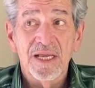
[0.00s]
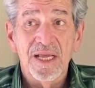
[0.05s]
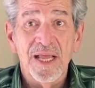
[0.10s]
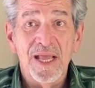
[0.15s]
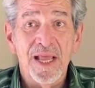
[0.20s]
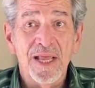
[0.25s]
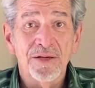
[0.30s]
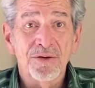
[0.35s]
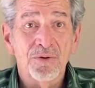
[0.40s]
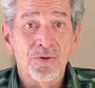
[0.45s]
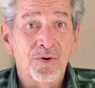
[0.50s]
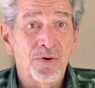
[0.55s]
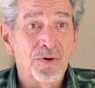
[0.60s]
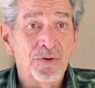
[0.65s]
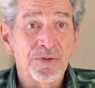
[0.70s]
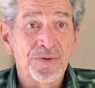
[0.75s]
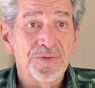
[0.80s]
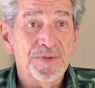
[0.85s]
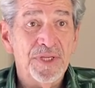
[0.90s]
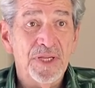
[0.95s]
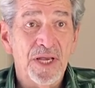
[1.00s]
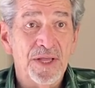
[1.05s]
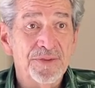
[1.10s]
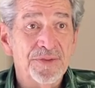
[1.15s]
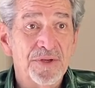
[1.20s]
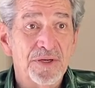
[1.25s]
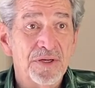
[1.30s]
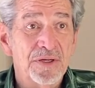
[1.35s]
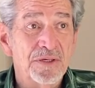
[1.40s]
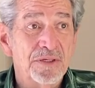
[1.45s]
and all of the
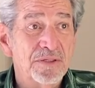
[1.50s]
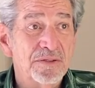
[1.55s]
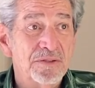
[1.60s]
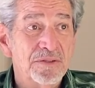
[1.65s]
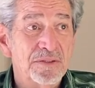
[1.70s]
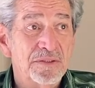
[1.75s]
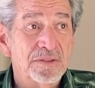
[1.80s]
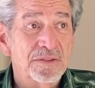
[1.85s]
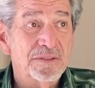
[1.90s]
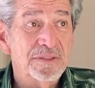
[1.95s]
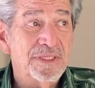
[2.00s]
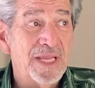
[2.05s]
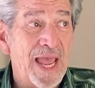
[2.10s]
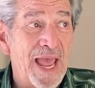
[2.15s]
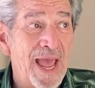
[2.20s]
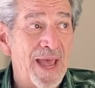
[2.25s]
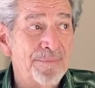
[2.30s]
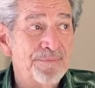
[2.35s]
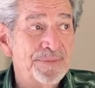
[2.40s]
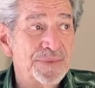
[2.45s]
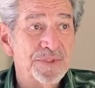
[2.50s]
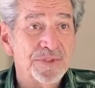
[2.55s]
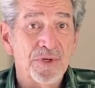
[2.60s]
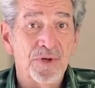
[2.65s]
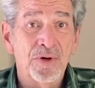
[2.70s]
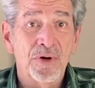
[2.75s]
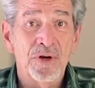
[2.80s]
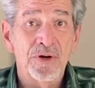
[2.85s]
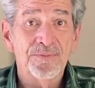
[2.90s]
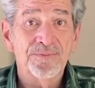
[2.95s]
other taps
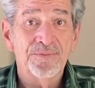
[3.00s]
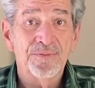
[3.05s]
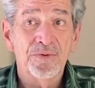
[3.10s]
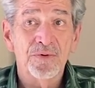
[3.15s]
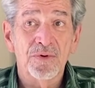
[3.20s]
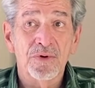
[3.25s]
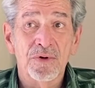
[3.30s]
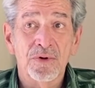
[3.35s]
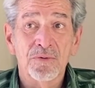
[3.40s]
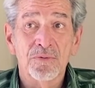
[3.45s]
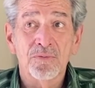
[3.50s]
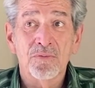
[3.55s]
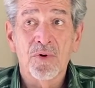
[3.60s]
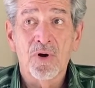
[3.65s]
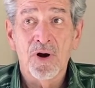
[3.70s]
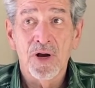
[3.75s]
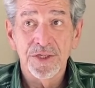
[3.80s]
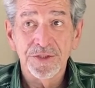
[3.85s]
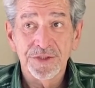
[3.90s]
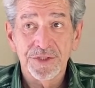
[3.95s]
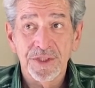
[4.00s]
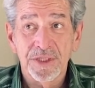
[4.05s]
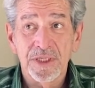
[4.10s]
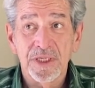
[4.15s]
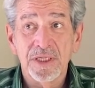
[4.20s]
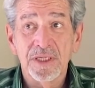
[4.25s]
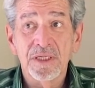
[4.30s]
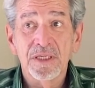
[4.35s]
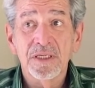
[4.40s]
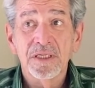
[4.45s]
are for
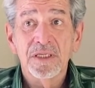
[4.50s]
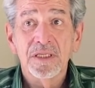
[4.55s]
washing